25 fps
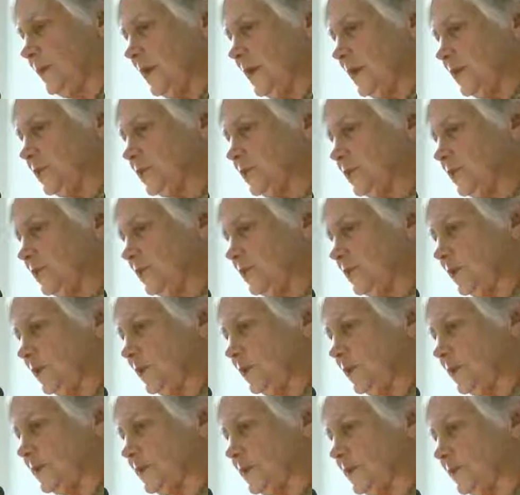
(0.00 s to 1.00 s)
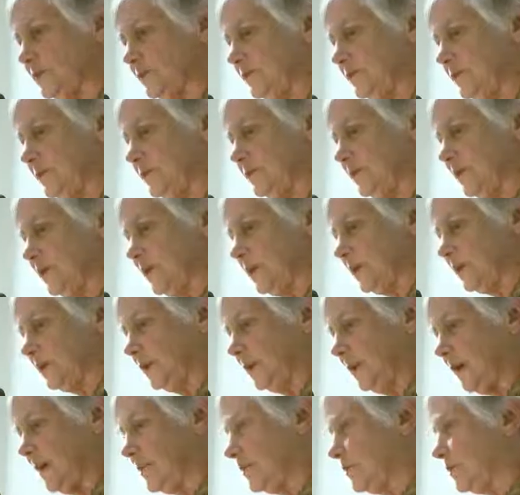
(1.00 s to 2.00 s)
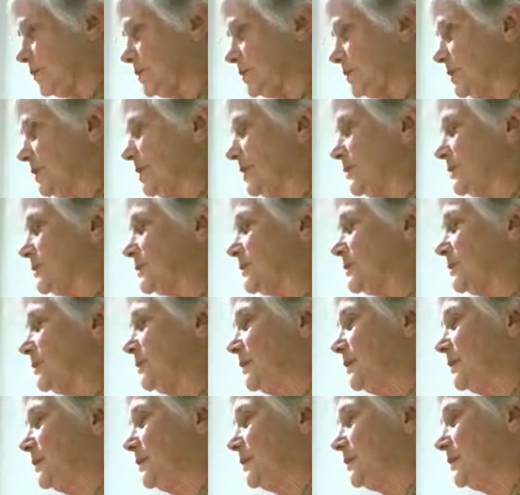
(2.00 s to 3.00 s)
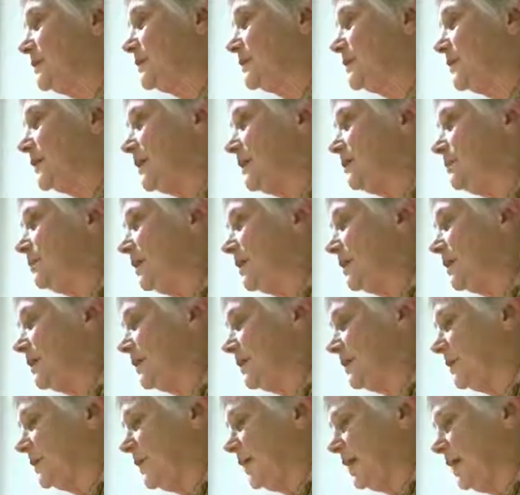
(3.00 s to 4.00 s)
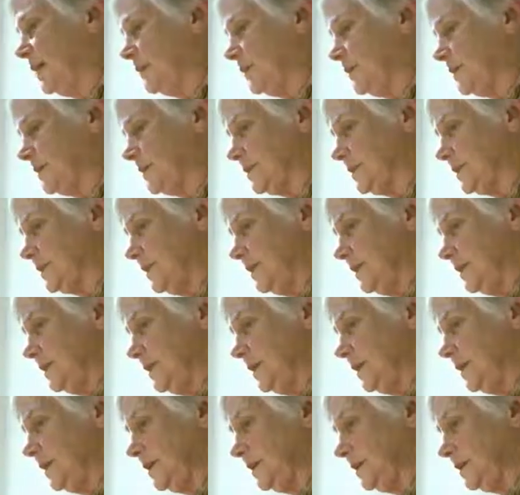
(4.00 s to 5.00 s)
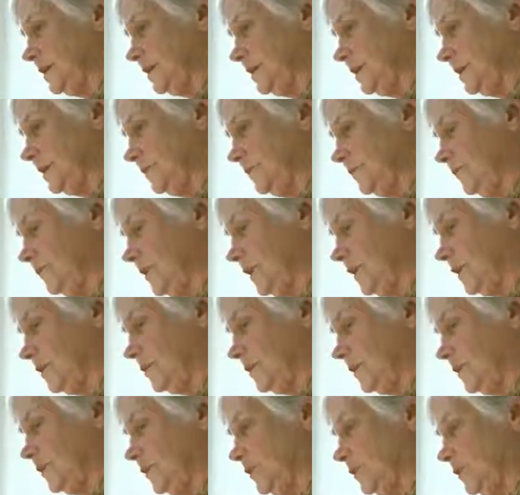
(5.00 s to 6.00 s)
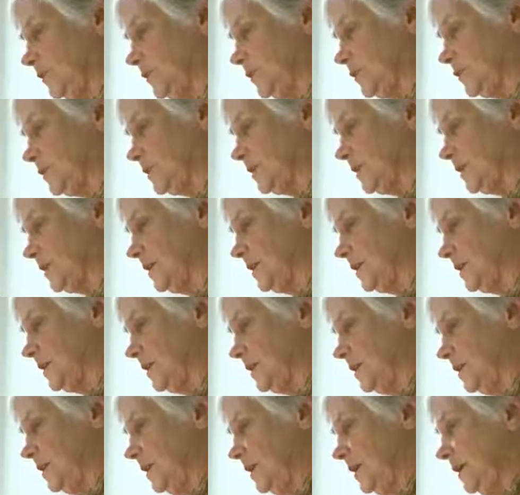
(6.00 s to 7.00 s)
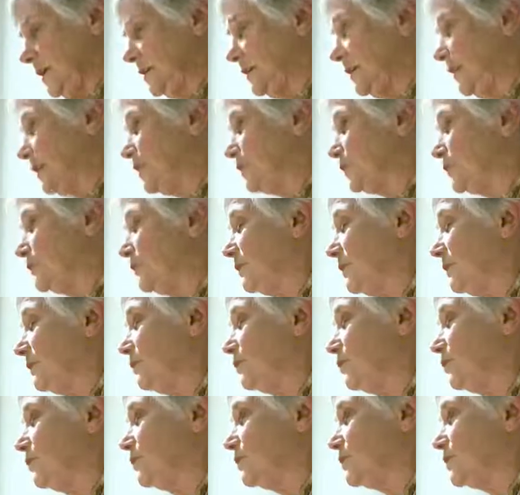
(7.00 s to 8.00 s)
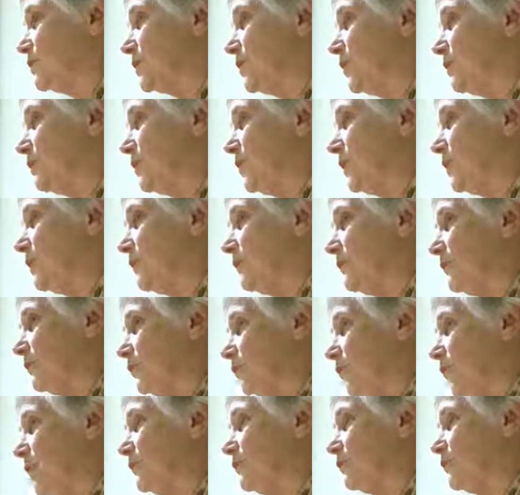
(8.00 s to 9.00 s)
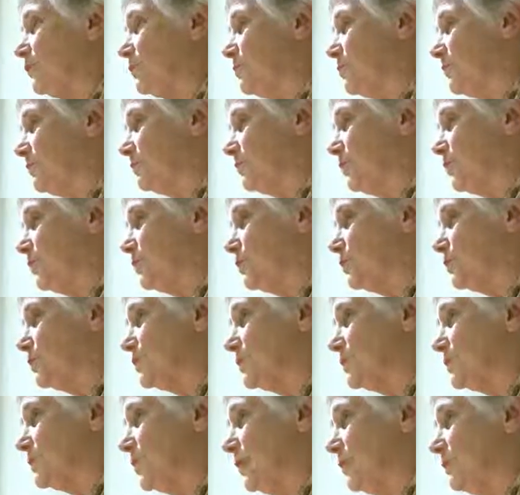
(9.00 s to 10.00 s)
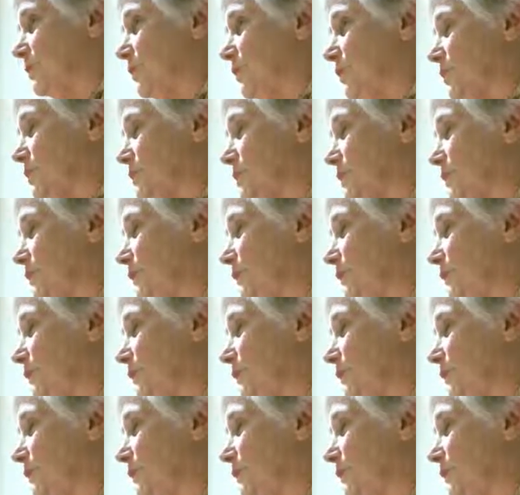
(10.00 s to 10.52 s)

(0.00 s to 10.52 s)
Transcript: So there was a very elaborate test designed by an economist at Vanderbilt University in Nashville a few years ago. They offered one group of teachers a bonus of